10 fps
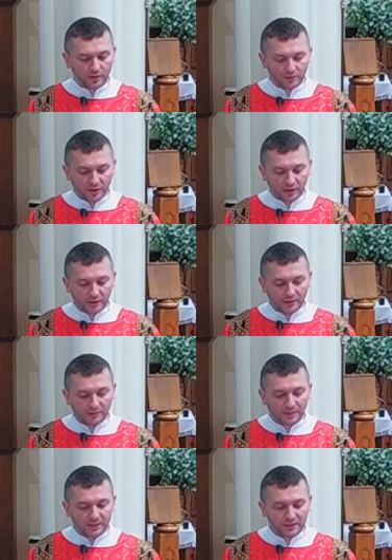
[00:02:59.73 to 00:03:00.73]
Today it
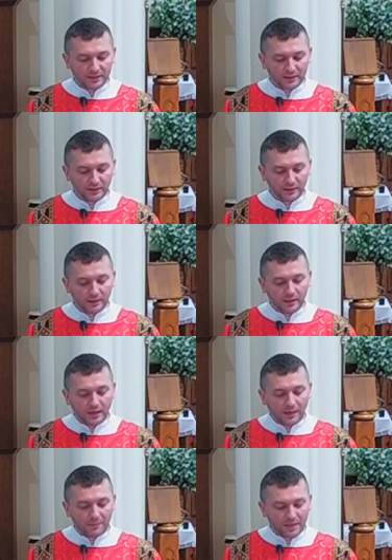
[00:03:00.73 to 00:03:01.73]
may
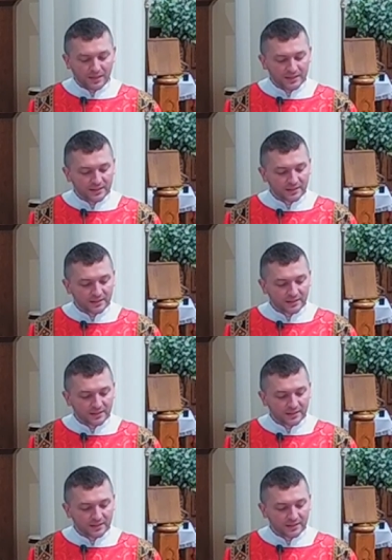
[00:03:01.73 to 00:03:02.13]
amaze